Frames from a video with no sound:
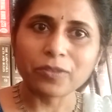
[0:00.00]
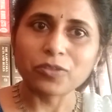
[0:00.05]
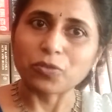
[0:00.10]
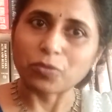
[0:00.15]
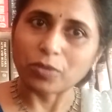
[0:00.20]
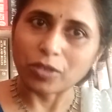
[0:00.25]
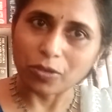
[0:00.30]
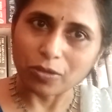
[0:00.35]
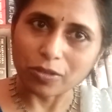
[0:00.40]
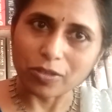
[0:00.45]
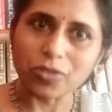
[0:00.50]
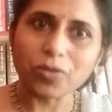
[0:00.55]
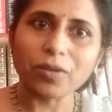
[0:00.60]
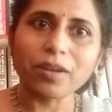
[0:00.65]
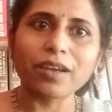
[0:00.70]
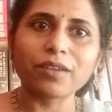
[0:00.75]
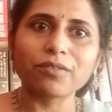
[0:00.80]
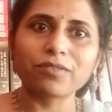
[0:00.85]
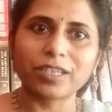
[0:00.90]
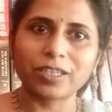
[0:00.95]
So we also
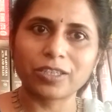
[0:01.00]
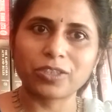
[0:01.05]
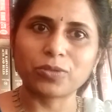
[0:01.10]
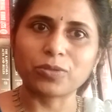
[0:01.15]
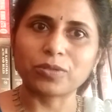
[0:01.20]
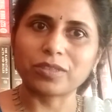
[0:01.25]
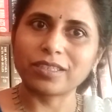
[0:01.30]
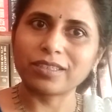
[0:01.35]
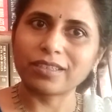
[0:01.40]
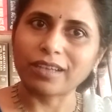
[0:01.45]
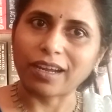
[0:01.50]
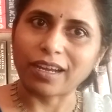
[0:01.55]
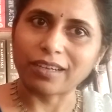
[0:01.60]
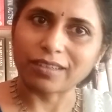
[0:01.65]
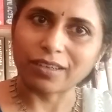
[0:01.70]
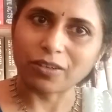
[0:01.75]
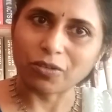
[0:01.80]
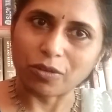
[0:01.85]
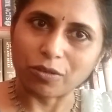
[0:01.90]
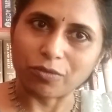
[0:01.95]
have that duty
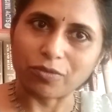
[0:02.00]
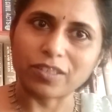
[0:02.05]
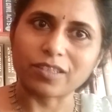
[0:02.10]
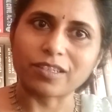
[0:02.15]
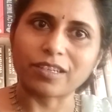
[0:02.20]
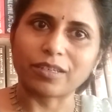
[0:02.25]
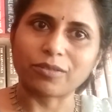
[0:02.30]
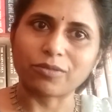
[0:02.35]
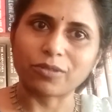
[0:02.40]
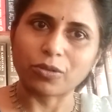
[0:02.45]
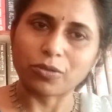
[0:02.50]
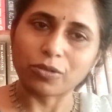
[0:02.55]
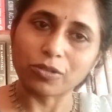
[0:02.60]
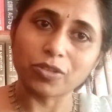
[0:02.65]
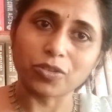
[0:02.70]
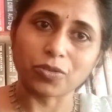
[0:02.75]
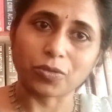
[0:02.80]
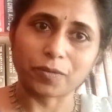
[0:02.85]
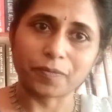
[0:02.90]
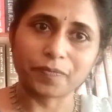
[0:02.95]
at our office level
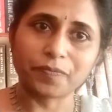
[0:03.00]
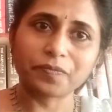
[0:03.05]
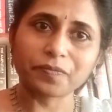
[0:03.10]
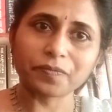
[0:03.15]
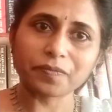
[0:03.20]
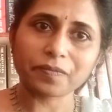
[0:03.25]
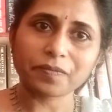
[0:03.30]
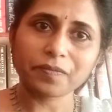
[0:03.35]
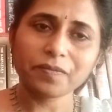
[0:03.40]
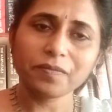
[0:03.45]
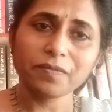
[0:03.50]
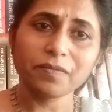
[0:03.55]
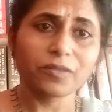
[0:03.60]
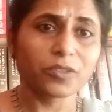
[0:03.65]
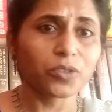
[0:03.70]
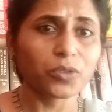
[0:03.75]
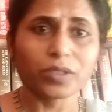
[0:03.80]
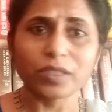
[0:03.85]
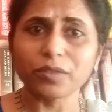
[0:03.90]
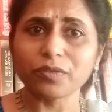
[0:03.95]
also.
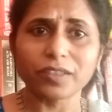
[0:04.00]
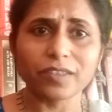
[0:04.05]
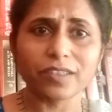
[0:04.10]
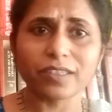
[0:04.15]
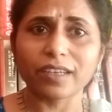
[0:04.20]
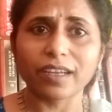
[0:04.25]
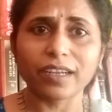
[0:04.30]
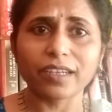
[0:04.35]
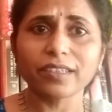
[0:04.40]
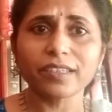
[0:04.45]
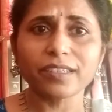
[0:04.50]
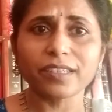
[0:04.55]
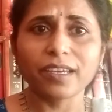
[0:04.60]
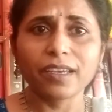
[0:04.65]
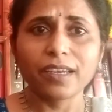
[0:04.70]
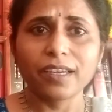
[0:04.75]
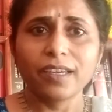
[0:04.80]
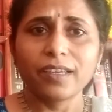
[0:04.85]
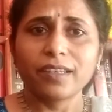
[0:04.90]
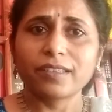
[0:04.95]
So if this client
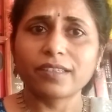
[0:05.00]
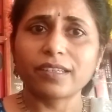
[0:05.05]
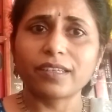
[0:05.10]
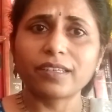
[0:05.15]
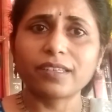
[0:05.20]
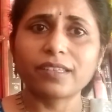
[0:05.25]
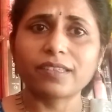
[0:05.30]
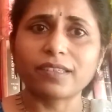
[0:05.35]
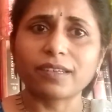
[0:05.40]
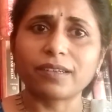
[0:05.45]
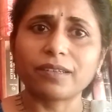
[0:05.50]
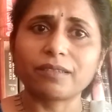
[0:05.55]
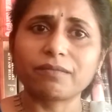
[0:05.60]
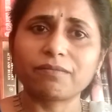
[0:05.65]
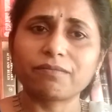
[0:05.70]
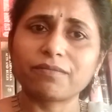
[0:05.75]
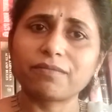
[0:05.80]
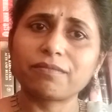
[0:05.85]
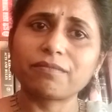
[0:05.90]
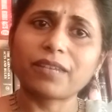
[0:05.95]
says,
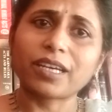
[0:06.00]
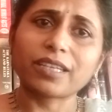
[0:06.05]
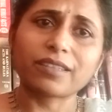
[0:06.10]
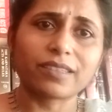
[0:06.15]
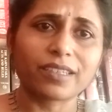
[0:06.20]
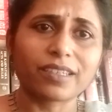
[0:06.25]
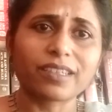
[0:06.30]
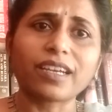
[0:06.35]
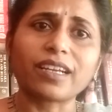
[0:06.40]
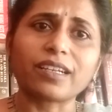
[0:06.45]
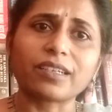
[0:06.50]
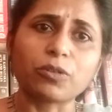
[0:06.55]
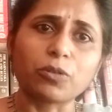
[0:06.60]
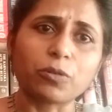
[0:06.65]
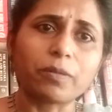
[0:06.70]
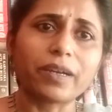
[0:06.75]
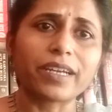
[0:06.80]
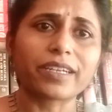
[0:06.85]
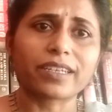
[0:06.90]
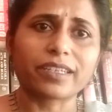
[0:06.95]
I think I'll
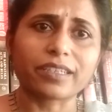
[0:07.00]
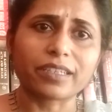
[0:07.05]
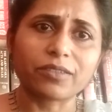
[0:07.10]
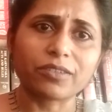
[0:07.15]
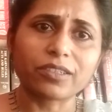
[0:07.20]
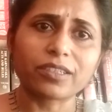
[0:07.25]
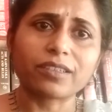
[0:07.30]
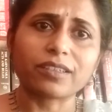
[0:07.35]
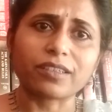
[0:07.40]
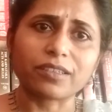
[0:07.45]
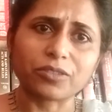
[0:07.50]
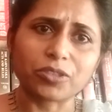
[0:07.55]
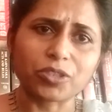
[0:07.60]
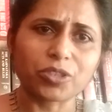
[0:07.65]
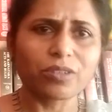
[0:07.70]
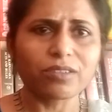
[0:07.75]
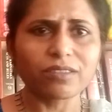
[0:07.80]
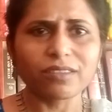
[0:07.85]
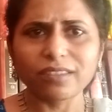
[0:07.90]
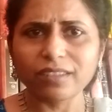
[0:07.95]
go back and give it another
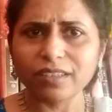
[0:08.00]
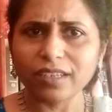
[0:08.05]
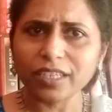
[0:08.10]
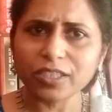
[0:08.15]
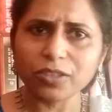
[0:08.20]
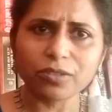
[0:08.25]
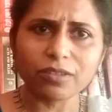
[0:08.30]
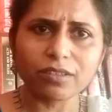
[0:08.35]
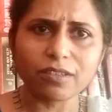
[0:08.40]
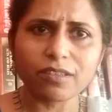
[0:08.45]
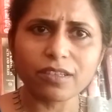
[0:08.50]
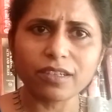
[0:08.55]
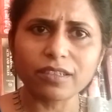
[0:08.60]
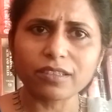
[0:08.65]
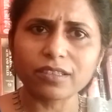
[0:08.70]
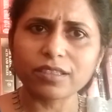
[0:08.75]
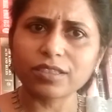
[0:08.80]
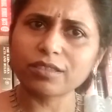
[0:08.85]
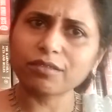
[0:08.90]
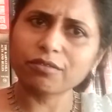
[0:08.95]
shot, collect your
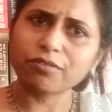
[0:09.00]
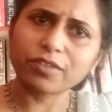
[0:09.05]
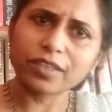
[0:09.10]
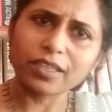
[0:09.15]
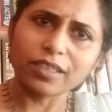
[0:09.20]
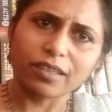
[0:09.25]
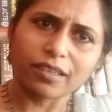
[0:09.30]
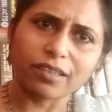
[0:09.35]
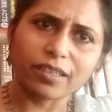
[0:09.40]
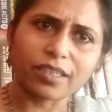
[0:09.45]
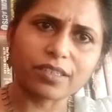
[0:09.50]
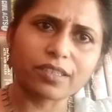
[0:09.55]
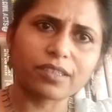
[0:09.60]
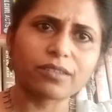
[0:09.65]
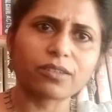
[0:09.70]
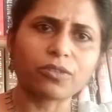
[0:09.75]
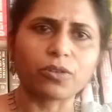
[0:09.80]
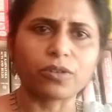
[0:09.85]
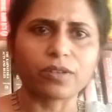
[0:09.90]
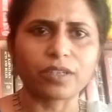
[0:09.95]
consultation fee, let
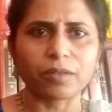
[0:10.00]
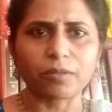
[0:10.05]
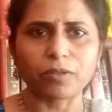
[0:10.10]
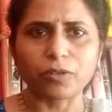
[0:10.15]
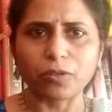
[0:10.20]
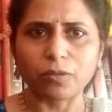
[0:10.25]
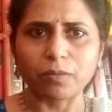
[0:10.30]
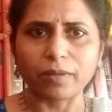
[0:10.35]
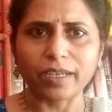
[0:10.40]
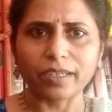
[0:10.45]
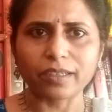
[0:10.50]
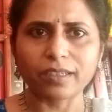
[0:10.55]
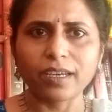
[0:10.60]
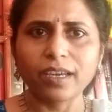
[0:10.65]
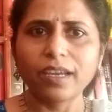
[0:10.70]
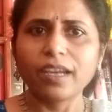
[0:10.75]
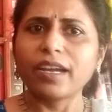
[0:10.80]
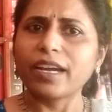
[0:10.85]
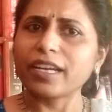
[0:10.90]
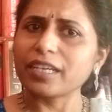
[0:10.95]
her or him go back.
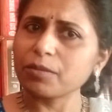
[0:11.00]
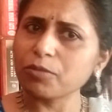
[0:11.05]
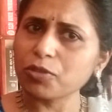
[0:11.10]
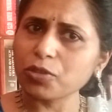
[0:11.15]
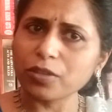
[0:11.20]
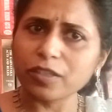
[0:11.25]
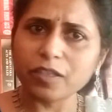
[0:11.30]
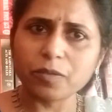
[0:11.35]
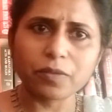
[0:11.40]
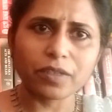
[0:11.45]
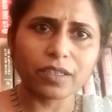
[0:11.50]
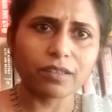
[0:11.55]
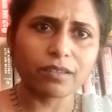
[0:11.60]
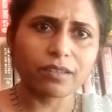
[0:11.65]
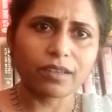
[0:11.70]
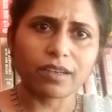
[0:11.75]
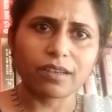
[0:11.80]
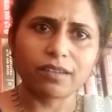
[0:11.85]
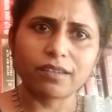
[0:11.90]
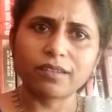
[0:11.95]
And I'm sure it's
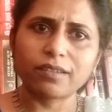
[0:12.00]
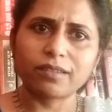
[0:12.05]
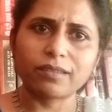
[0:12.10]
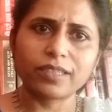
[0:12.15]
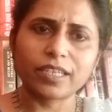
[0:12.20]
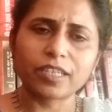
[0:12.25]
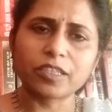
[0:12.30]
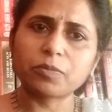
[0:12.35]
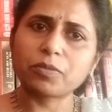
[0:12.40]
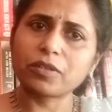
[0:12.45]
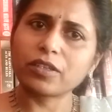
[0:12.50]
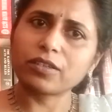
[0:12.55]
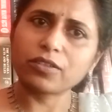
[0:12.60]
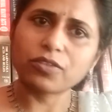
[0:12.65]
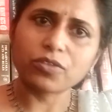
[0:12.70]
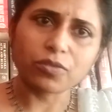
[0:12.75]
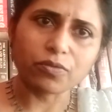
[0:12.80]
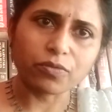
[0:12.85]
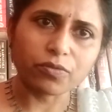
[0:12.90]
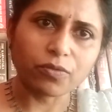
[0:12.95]
been the
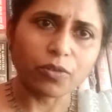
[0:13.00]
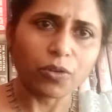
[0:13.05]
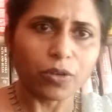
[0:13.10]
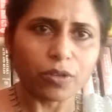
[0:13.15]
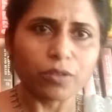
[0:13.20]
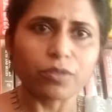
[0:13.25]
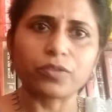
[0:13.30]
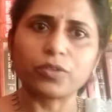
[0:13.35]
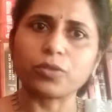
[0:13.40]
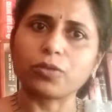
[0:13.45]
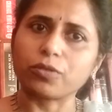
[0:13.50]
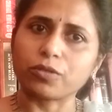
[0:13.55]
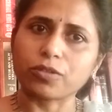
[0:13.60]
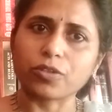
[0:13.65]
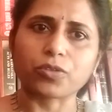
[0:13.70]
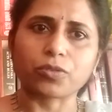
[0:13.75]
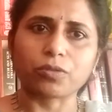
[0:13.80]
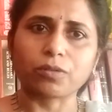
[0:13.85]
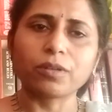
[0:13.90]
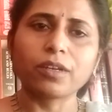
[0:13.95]
experience of all of you
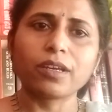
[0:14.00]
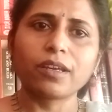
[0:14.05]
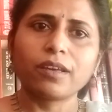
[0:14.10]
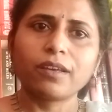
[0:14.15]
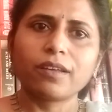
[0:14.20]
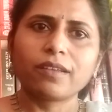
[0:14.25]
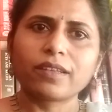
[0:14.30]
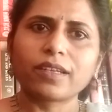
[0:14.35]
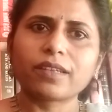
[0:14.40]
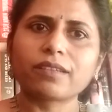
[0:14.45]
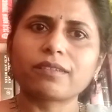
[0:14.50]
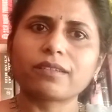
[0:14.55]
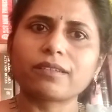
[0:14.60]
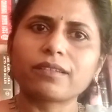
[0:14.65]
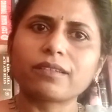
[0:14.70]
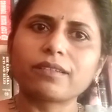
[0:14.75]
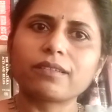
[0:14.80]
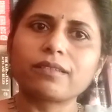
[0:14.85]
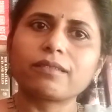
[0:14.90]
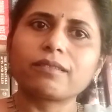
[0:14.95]
also, that
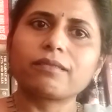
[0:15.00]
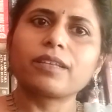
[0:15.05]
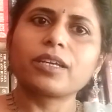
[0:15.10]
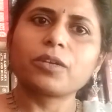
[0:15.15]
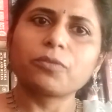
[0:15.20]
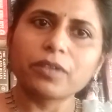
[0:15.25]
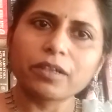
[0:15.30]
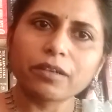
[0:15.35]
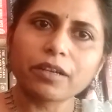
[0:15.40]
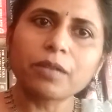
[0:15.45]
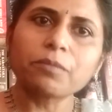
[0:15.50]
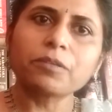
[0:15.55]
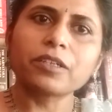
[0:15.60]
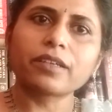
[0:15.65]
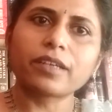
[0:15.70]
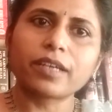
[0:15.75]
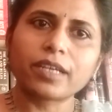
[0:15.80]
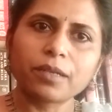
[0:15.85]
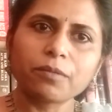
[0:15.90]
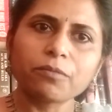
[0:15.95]
there will come
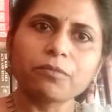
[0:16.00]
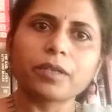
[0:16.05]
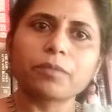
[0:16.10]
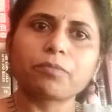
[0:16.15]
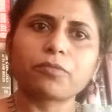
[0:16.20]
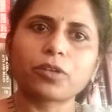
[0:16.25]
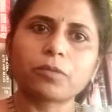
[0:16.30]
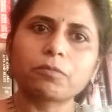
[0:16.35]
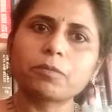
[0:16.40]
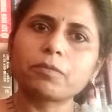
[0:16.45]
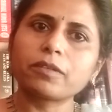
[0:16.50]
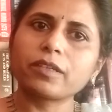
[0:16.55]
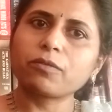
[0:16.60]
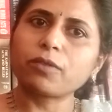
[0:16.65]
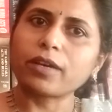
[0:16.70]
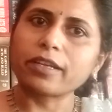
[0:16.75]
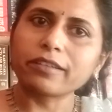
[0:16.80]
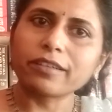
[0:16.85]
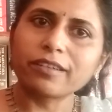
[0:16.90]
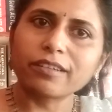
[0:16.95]
a time where probably
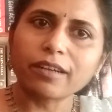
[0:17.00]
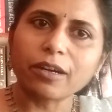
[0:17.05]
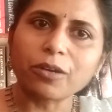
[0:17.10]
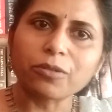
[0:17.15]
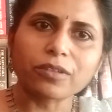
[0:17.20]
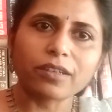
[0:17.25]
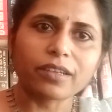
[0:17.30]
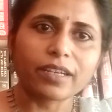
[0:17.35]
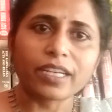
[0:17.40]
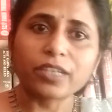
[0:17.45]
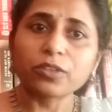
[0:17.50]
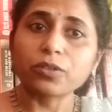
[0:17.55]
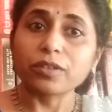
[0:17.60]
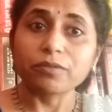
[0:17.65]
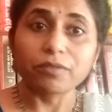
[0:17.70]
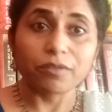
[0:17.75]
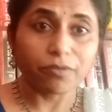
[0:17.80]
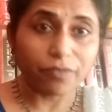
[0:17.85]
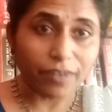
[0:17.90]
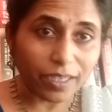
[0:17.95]
1 year down the line or
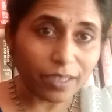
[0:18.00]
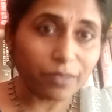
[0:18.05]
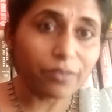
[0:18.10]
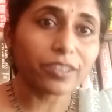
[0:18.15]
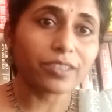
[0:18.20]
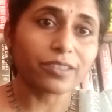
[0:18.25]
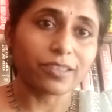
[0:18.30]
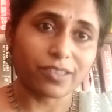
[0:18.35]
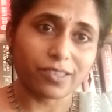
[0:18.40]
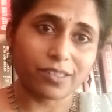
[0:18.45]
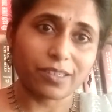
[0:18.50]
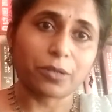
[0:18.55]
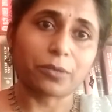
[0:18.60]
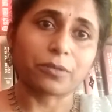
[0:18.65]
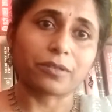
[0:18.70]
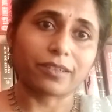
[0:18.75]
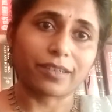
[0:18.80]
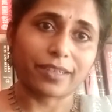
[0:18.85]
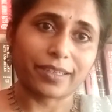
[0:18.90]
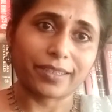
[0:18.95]
even 5 years
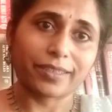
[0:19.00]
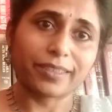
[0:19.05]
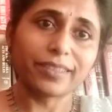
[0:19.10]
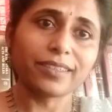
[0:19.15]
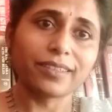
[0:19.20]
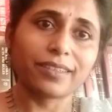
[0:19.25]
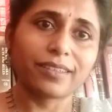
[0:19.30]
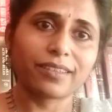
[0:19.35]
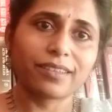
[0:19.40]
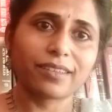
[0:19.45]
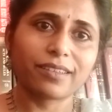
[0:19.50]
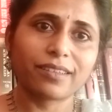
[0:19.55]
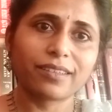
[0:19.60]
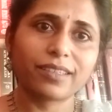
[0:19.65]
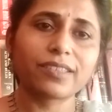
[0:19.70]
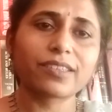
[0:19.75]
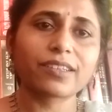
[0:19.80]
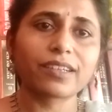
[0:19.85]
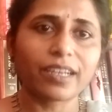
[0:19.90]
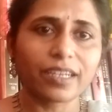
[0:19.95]
down the line,
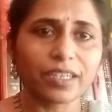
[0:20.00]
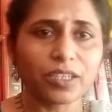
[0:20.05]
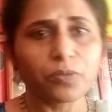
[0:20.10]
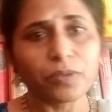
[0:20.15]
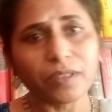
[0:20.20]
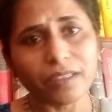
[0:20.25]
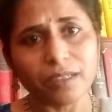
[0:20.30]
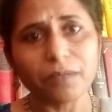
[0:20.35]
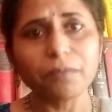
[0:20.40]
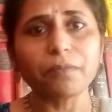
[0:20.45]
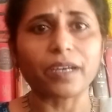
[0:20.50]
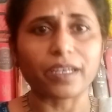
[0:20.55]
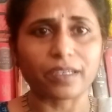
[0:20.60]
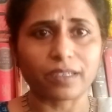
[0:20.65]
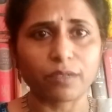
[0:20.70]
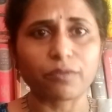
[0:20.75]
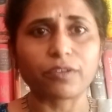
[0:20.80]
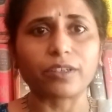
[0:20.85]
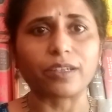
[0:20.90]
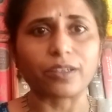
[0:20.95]
this client will come
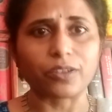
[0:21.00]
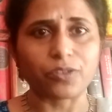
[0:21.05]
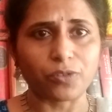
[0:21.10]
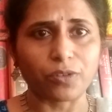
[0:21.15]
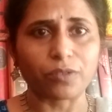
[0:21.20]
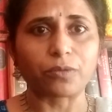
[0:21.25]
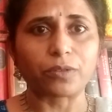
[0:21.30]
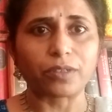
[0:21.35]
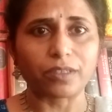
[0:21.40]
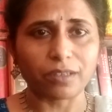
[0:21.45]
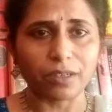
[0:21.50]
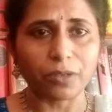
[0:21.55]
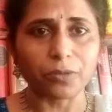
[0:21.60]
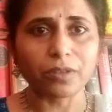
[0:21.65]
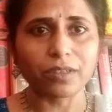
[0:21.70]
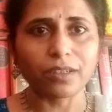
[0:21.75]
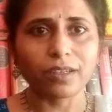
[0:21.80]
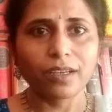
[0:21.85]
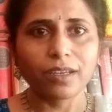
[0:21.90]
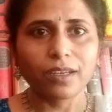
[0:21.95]
back if it does not work
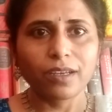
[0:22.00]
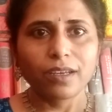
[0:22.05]
out.